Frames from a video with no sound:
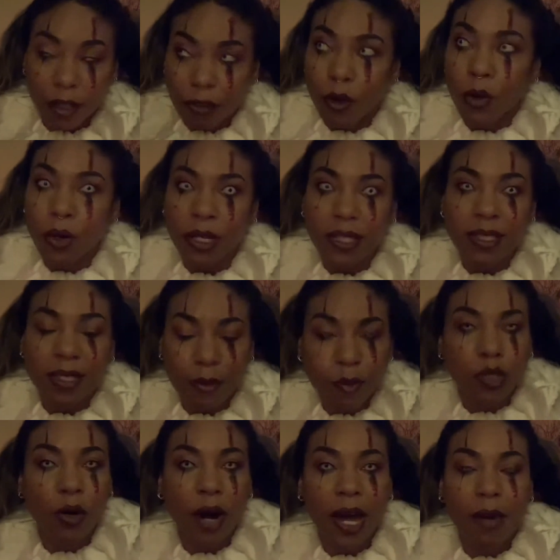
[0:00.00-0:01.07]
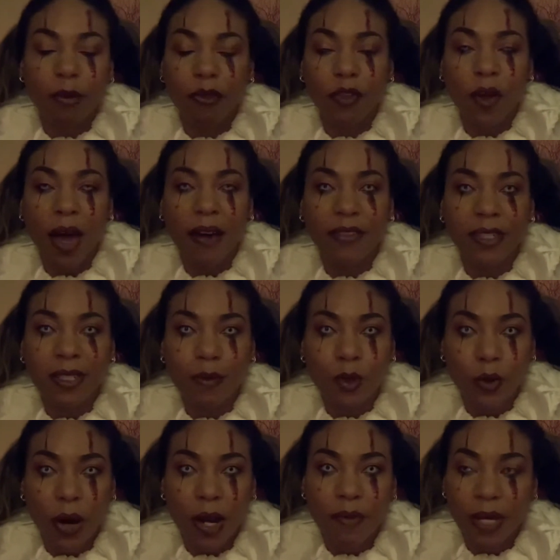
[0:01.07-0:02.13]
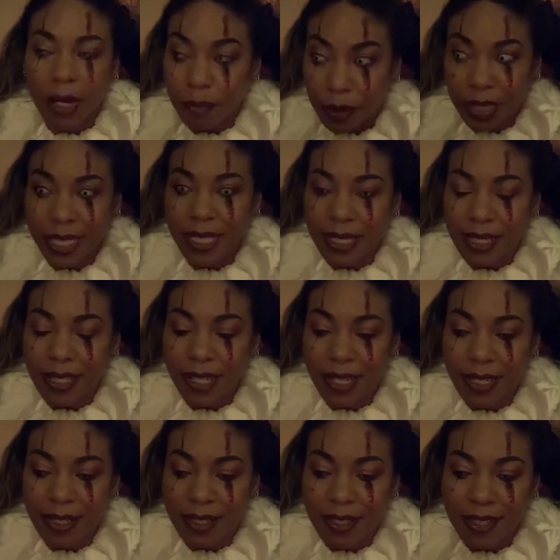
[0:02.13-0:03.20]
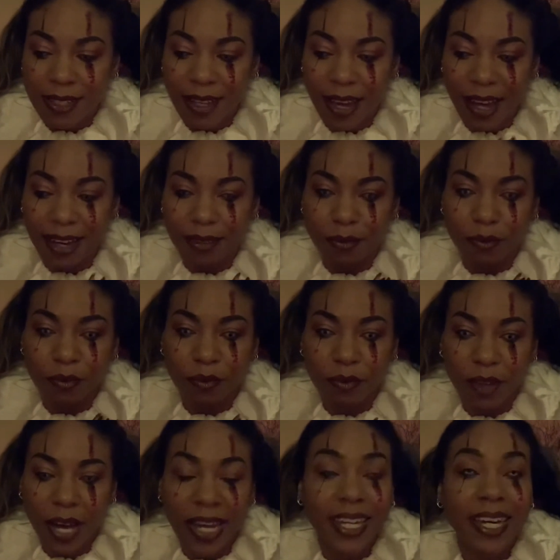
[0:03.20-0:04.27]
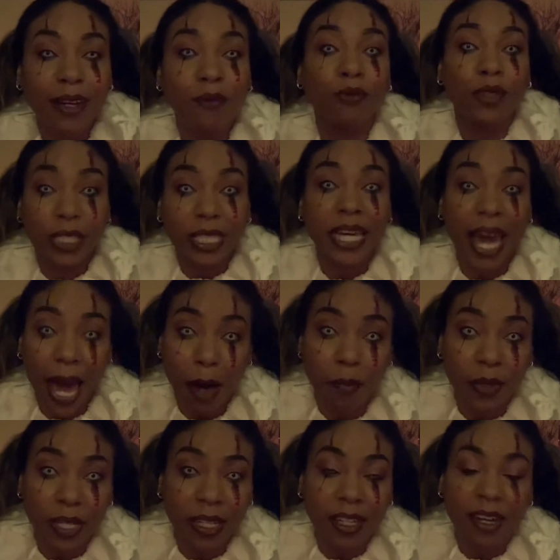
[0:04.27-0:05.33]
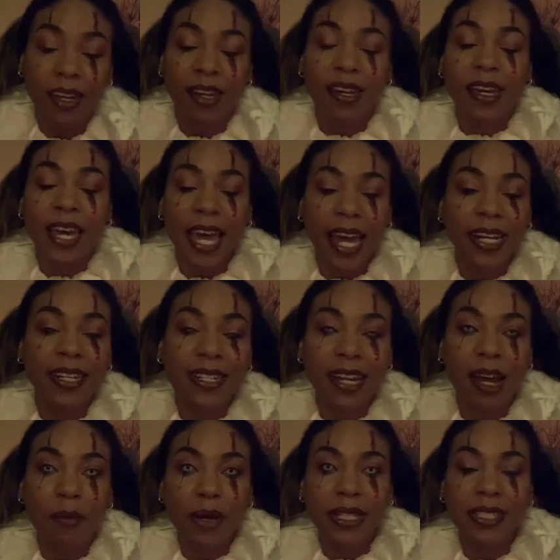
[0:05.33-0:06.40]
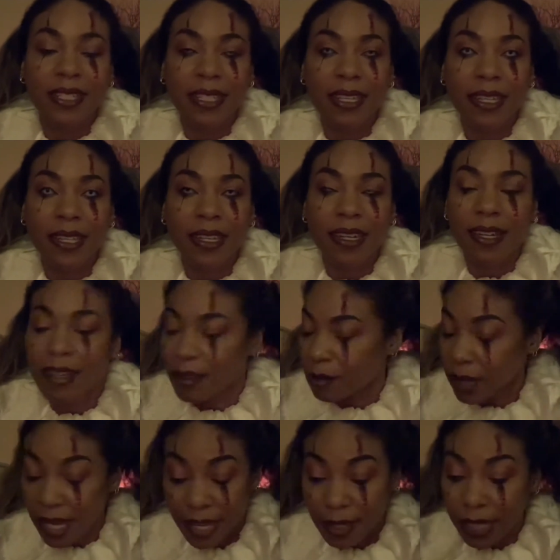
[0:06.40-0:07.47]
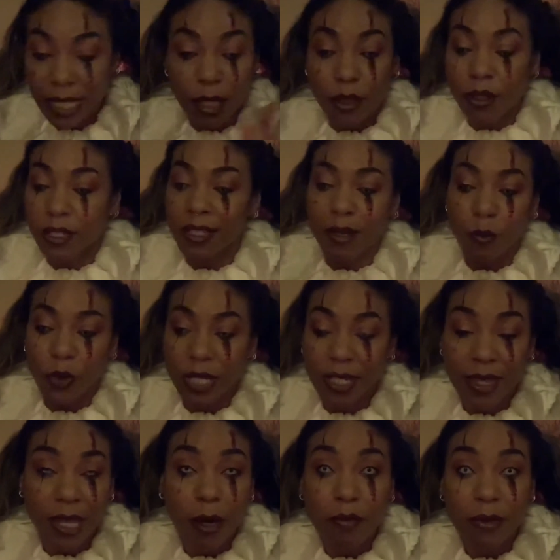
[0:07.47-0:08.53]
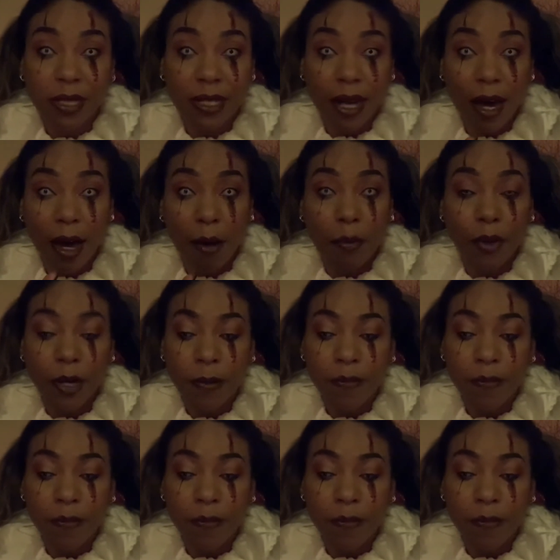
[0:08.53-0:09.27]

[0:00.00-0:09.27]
Of course, subscribe if you haven't subscribed yet, please, because I get really happy anytime I see either someone thumbs up,